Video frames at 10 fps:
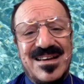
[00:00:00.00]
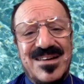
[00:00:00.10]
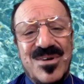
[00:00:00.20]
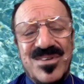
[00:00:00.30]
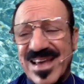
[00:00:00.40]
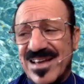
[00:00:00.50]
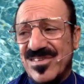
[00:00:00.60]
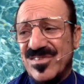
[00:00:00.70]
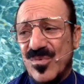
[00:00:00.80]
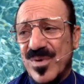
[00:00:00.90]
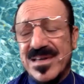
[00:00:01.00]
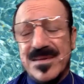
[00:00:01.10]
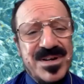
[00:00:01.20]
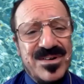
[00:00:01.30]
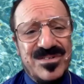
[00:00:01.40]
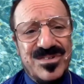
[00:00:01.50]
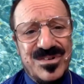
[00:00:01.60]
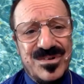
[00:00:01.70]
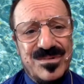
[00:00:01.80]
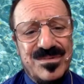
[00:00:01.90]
Or is that just the way it appears to you?